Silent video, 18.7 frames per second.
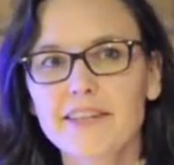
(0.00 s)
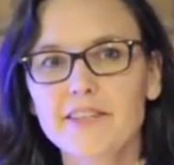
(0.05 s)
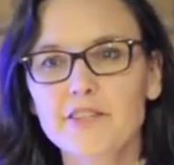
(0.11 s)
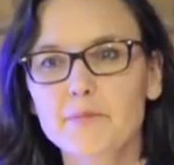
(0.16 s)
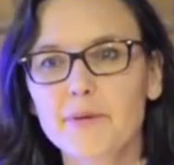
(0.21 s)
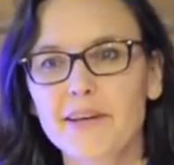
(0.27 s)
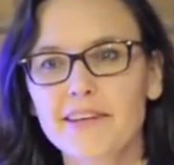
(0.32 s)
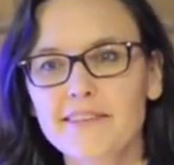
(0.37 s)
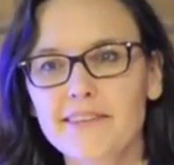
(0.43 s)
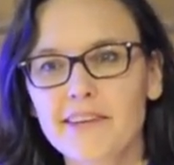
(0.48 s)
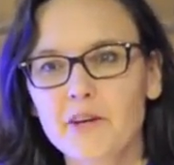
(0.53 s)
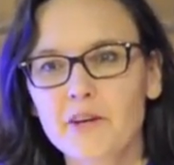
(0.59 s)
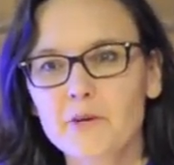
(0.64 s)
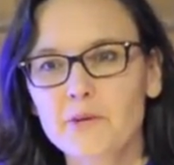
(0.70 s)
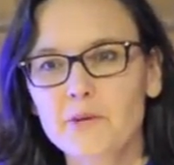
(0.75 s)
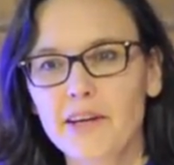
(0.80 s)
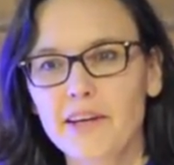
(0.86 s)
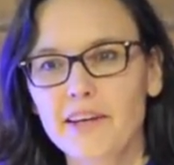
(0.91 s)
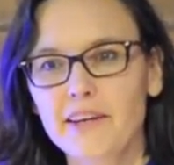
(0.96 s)
It depends
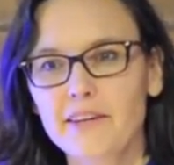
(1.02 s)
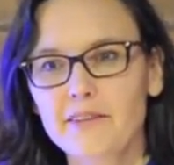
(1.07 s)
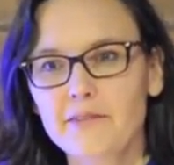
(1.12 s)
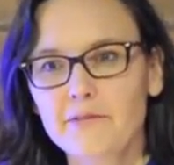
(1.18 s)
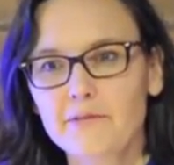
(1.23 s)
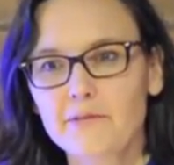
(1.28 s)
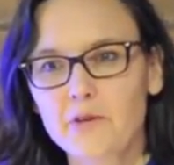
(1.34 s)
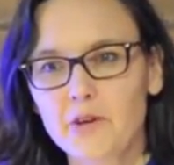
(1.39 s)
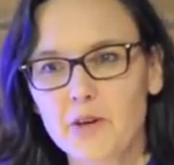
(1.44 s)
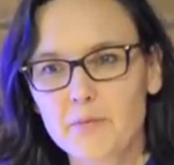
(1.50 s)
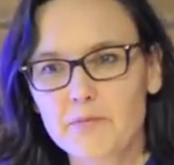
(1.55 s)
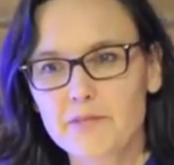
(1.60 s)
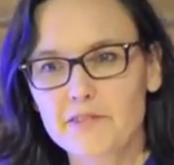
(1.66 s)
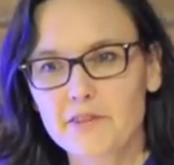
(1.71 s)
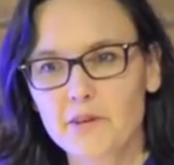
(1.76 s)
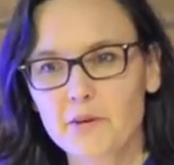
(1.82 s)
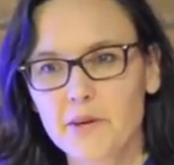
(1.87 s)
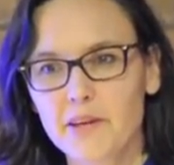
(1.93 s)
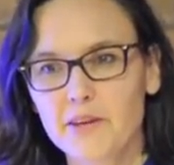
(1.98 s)
how it formed.
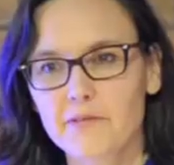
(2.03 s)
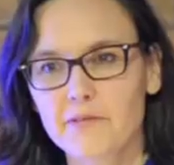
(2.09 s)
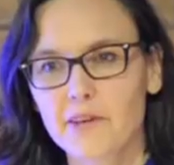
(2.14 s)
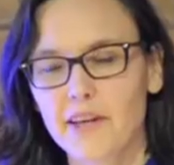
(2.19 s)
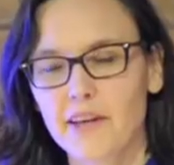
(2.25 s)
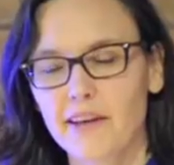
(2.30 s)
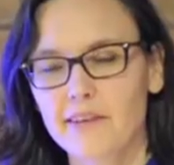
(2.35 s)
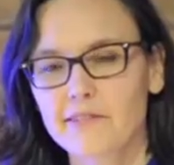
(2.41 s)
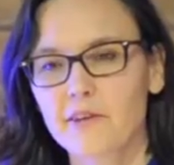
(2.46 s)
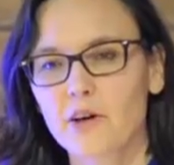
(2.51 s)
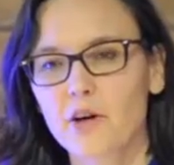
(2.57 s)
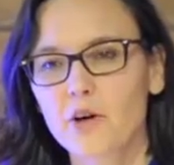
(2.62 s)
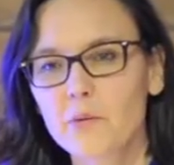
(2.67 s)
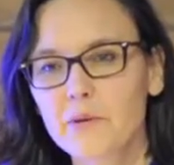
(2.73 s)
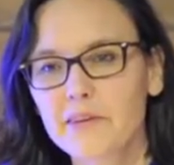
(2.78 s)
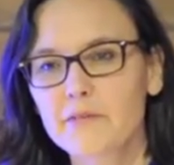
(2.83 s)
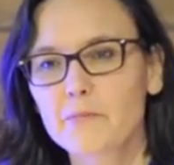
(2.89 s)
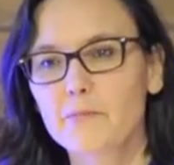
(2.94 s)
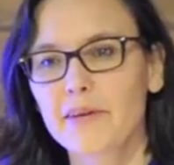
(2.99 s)
So if it has
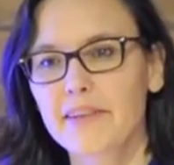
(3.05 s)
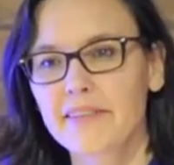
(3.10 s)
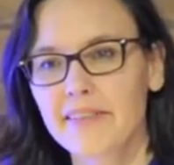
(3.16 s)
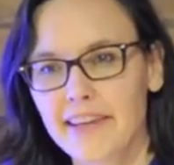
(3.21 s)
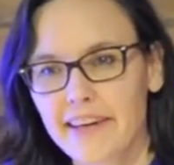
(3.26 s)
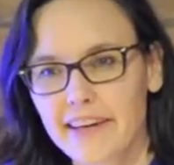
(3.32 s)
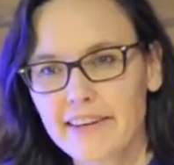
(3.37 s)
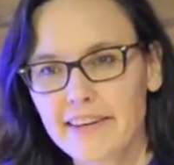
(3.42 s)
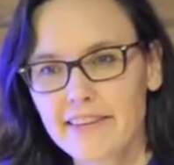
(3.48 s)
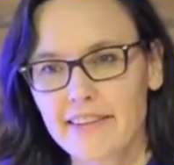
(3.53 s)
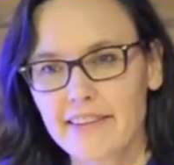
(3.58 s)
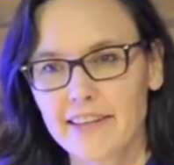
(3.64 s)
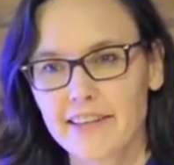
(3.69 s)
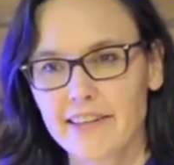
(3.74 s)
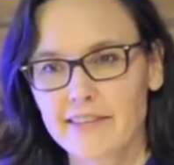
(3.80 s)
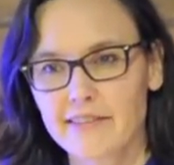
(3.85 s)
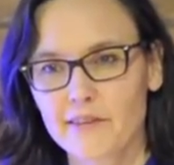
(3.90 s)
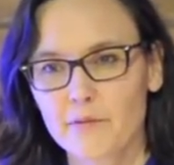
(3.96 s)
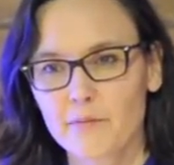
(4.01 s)
always been there, then
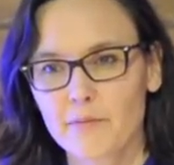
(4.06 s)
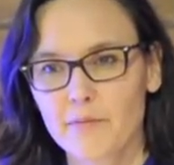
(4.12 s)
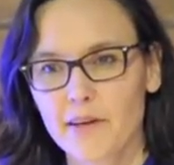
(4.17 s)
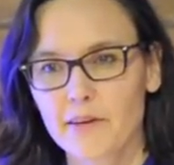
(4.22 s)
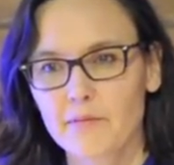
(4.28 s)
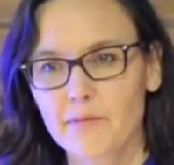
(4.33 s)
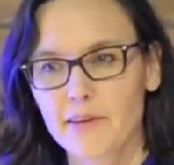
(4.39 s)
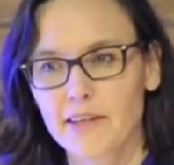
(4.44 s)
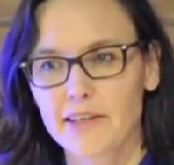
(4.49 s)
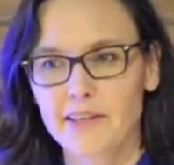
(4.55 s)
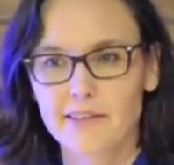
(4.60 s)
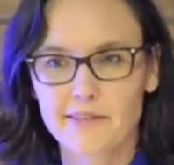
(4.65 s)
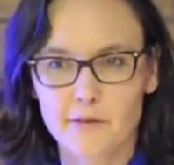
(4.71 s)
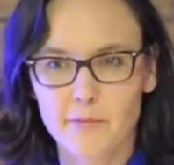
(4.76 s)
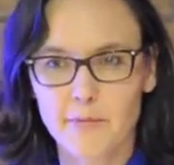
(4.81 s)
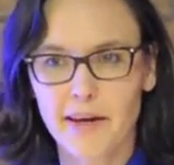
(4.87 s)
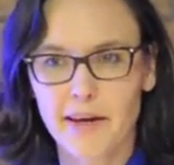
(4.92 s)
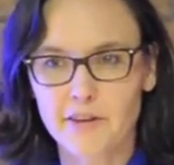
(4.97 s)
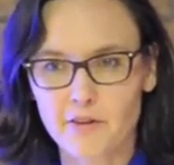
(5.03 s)
it is
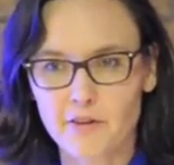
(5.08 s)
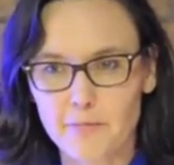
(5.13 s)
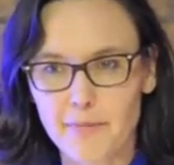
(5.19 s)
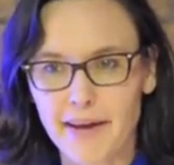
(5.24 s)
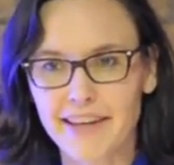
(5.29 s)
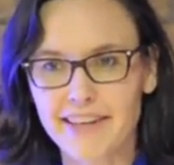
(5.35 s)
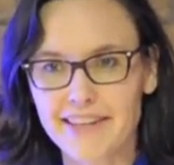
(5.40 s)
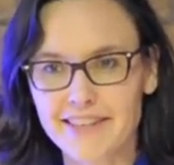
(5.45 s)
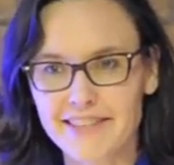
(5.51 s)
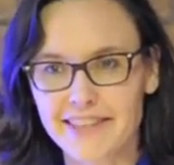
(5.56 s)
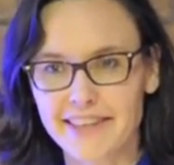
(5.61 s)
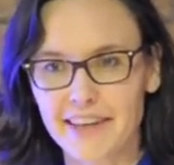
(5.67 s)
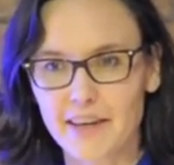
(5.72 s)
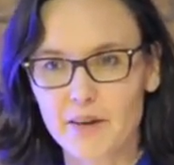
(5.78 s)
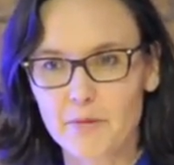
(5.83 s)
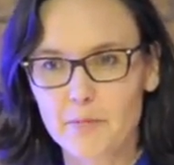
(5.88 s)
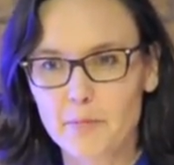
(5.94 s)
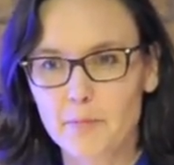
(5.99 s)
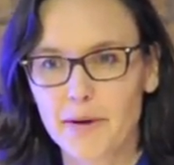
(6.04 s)
a matter of managing
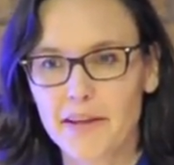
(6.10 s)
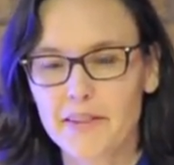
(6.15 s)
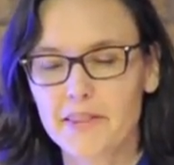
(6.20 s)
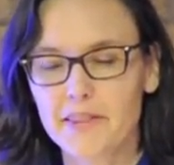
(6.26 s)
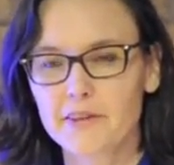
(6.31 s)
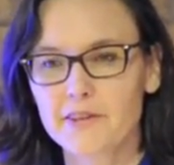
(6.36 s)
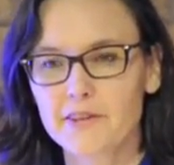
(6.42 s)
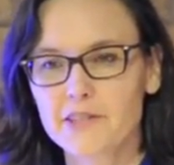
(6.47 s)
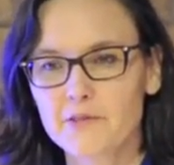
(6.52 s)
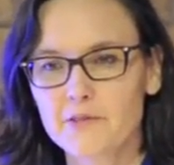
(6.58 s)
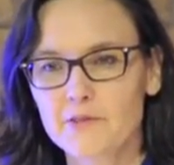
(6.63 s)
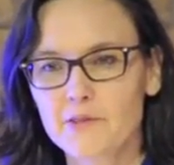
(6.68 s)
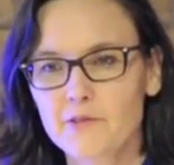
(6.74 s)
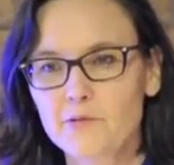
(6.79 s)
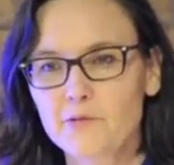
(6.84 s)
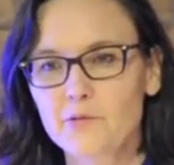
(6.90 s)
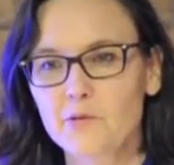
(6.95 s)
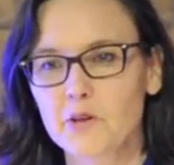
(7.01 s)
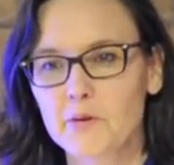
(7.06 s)
it. But there are
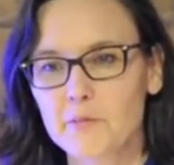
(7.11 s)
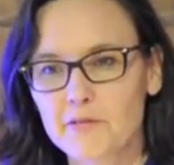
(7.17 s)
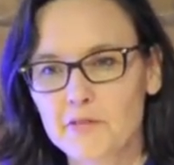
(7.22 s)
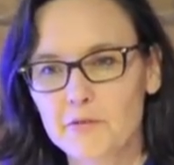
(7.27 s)
different forms